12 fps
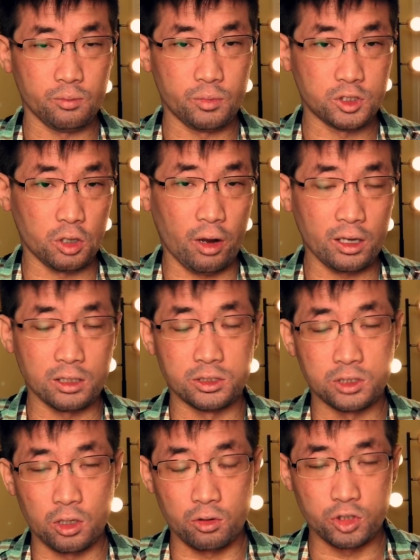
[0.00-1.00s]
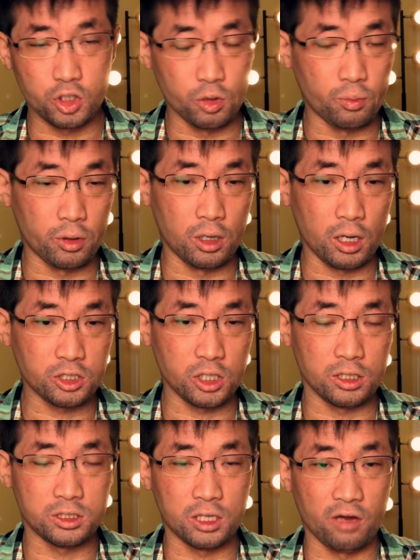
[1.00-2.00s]
so I can still shoot
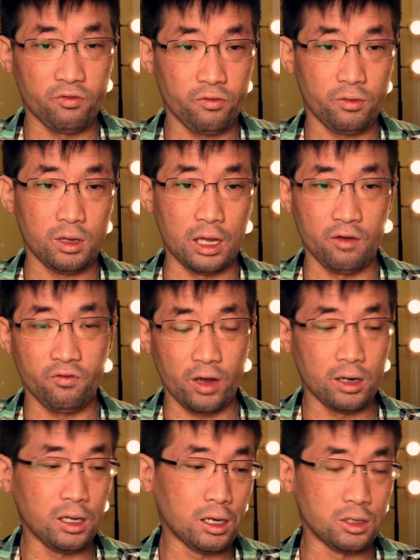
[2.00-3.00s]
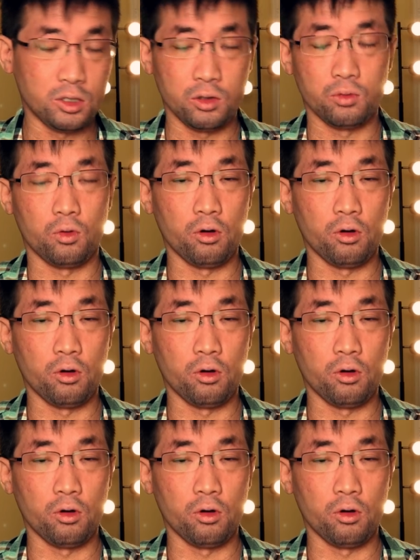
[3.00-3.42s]
production stuff if I needed to,